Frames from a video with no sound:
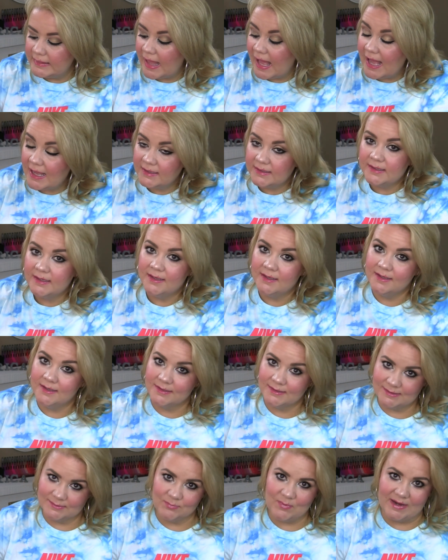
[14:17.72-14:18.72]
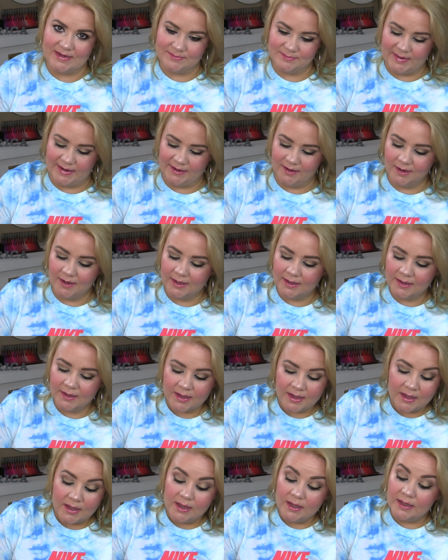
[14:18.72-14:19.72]
like
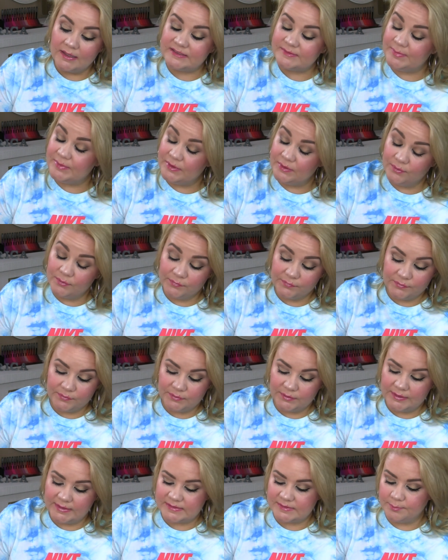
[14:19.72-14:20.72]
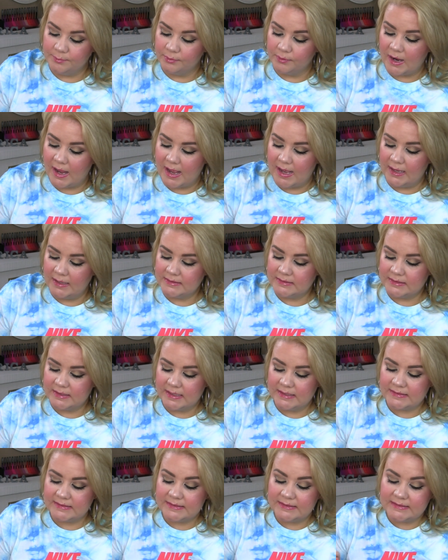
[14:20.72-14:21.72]
Suedeberry. It's beautiful, it's bright,
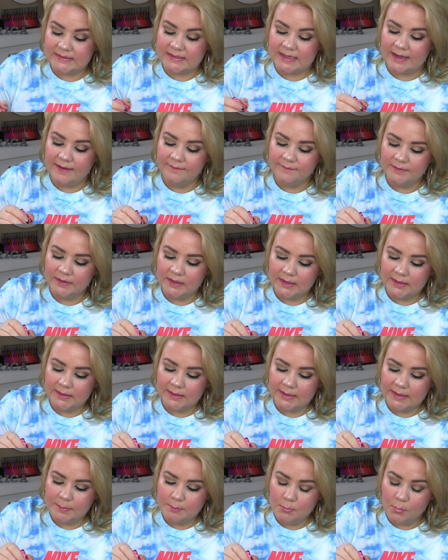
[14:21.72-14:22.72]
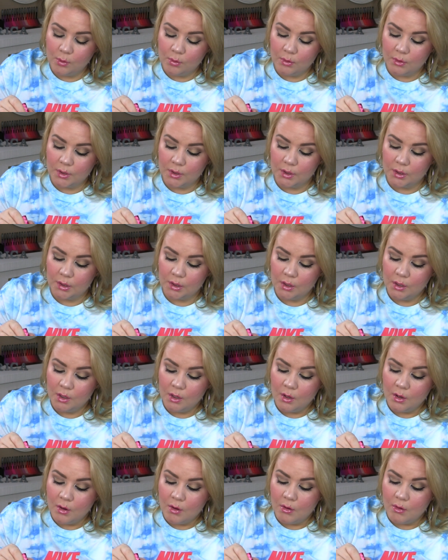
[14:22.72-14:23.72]
it's definitely more
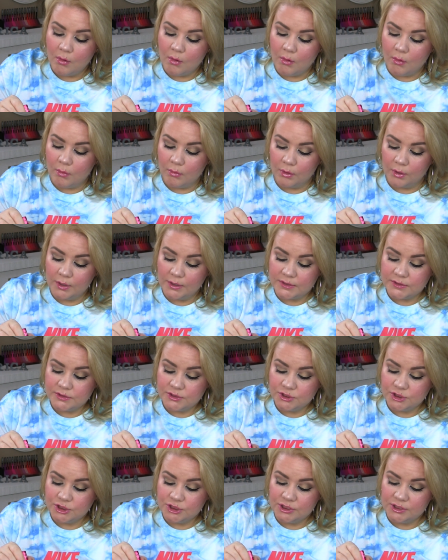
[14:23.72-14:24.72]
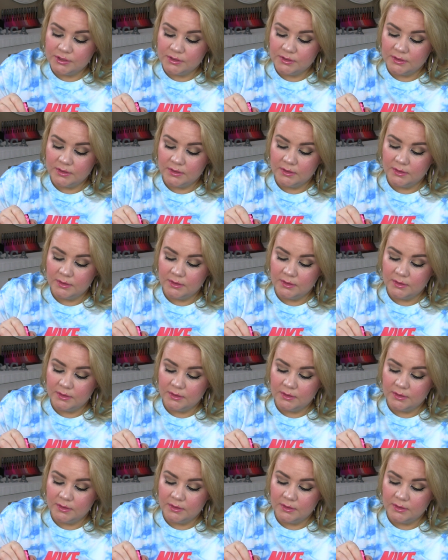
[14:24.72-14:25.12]
orange